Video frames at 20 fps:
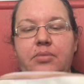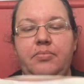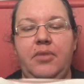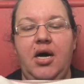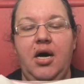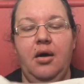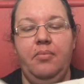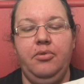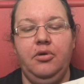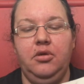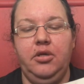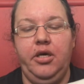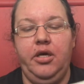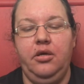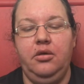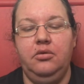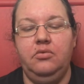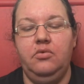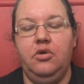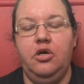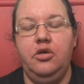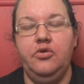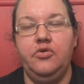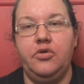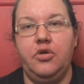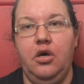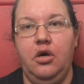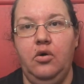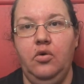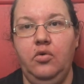marble and rose
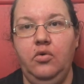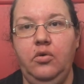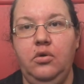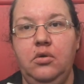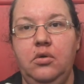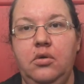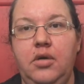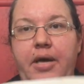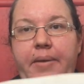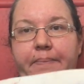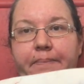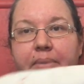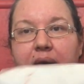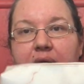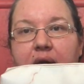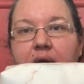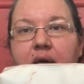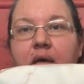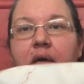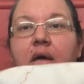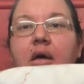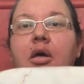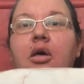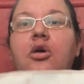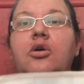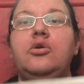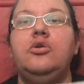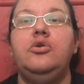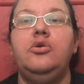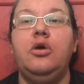gold and pink
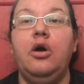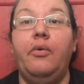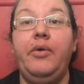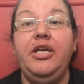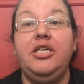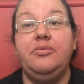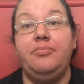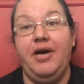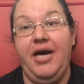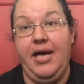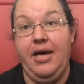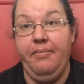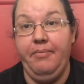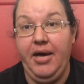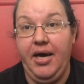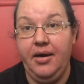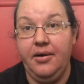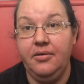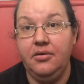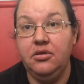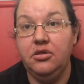to go into my handbag.